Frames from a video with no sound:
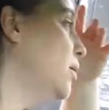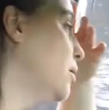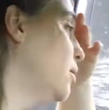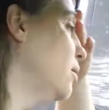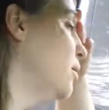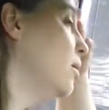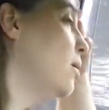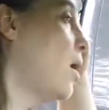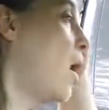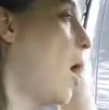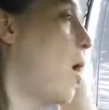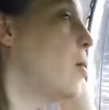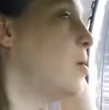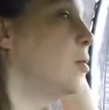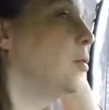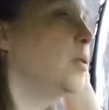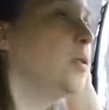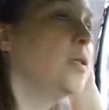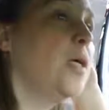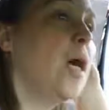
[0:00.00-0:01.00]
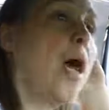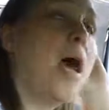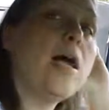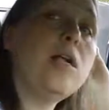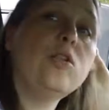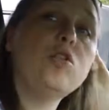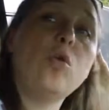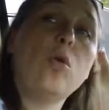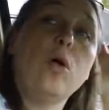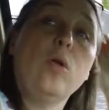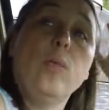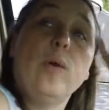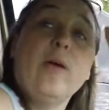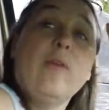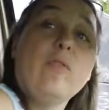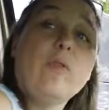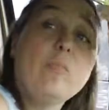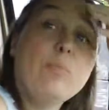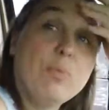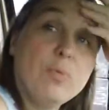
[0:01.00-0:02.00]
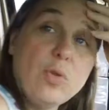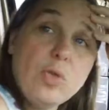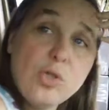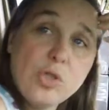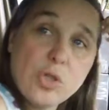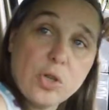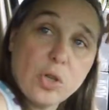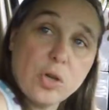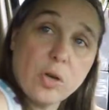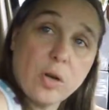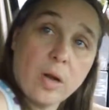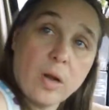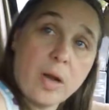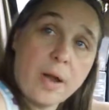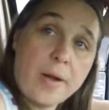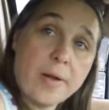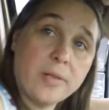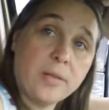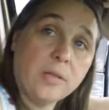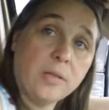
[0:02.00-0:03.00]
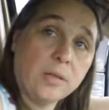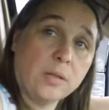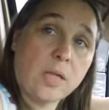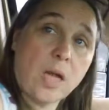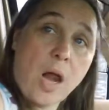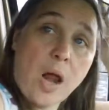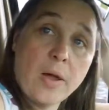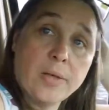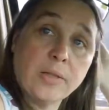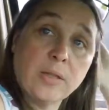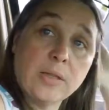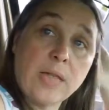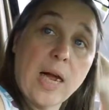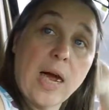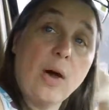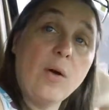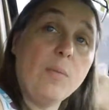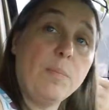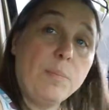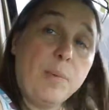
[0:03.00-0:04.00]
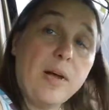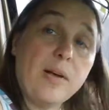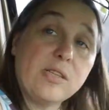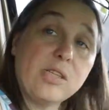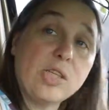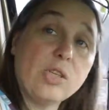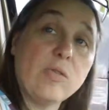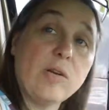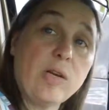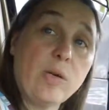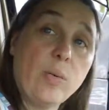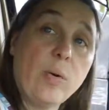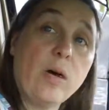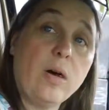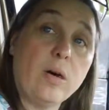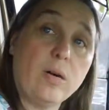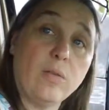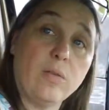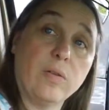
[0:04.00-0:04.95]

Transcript: Oh my God. And it's all the way over in Brewster. Out past 312.